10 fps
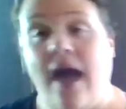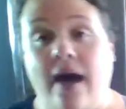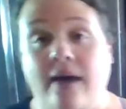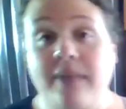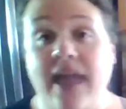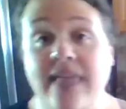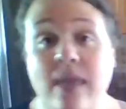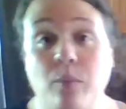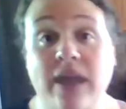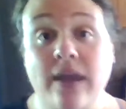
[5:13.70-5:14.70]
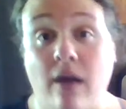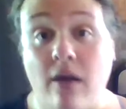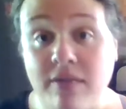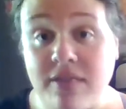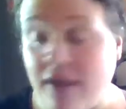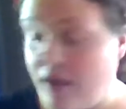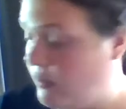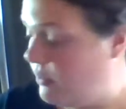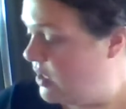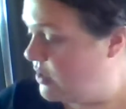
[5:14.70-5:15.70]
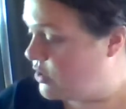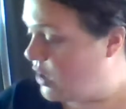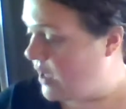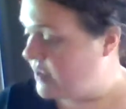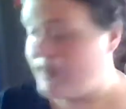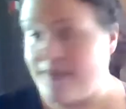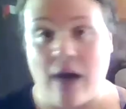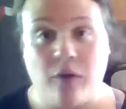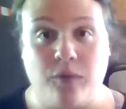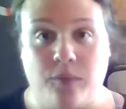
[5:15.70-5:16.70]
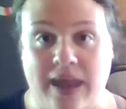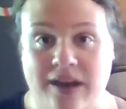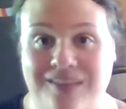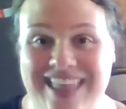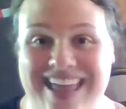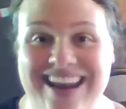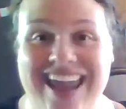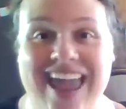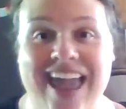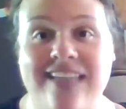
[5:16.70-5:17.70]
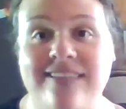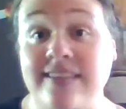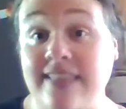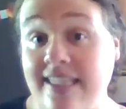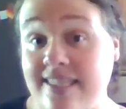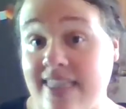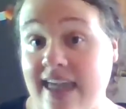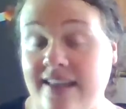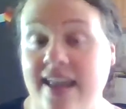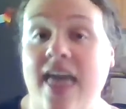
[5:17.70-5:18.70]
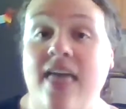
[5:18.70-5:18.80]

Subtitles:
and then we also talked about greater than and less than.